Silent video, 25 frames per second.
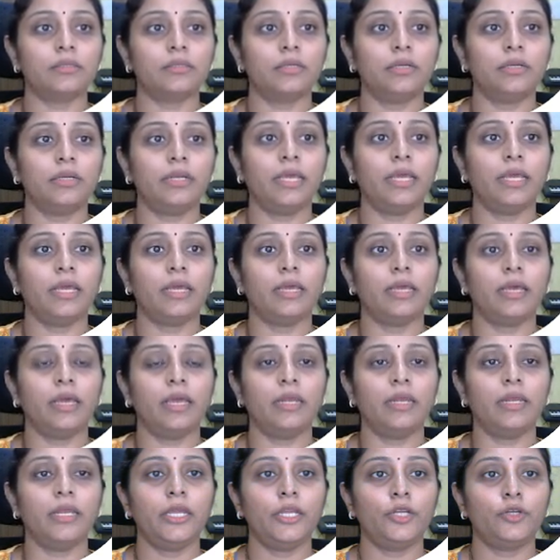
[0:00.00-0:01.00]
take
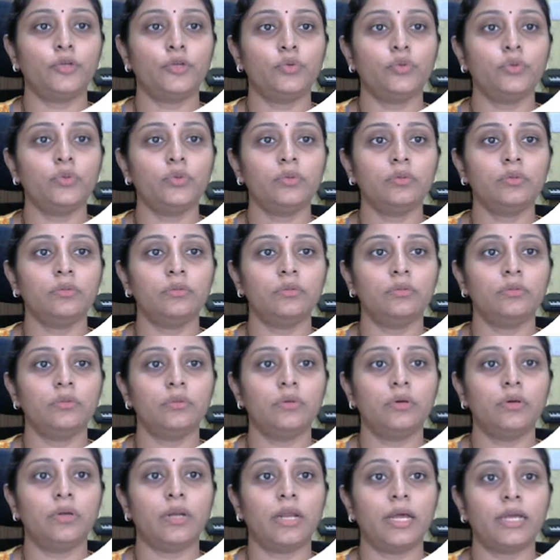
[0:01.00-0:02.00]
any two
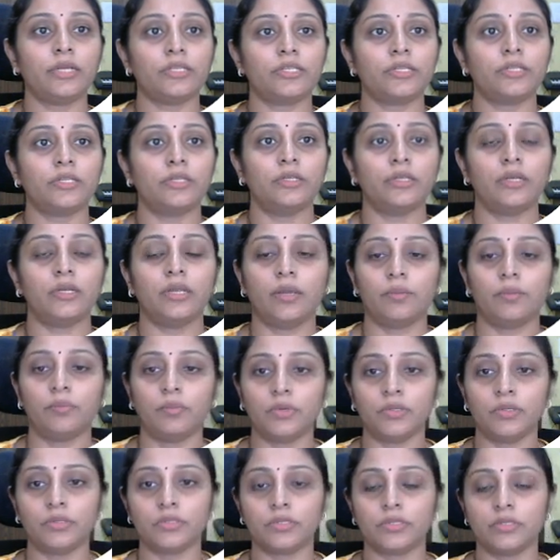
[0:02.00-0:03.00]
rational
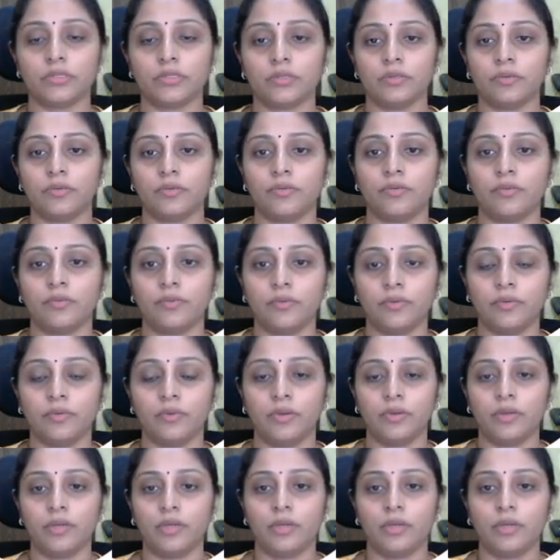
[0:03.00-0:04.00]
numbers.
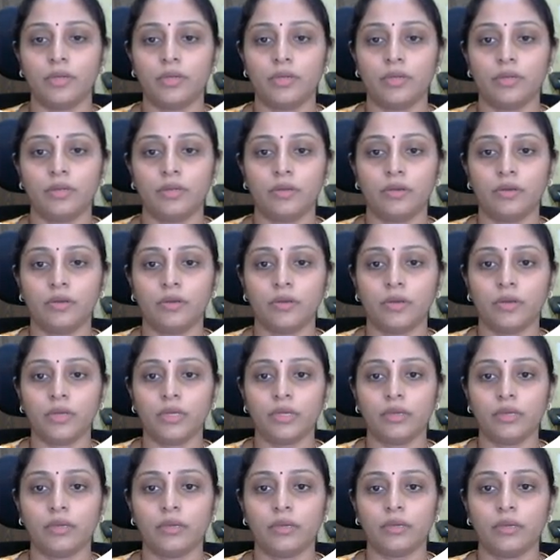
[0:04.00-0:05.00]
Okay,
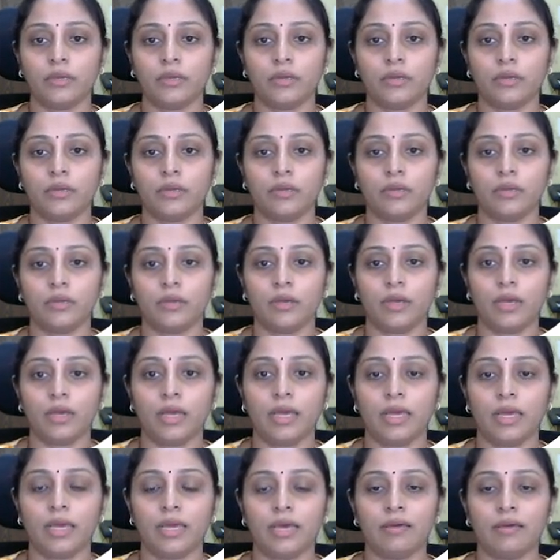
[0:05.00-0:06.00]
I
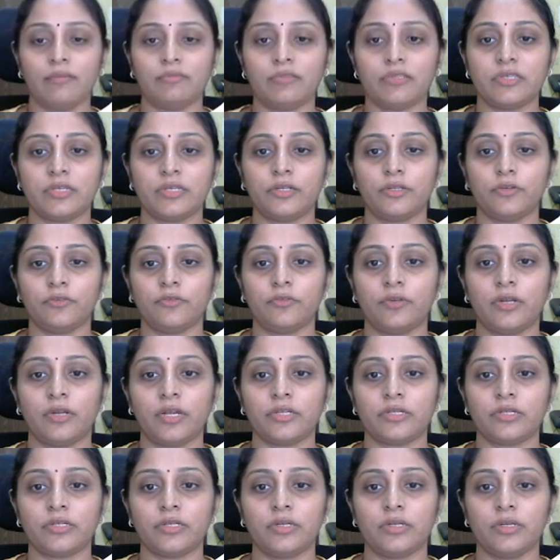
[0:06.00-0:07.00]
have set of
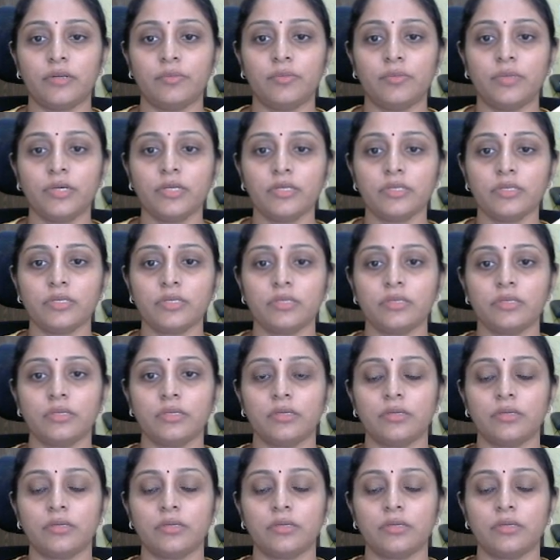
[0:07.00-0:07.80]
rational numbers.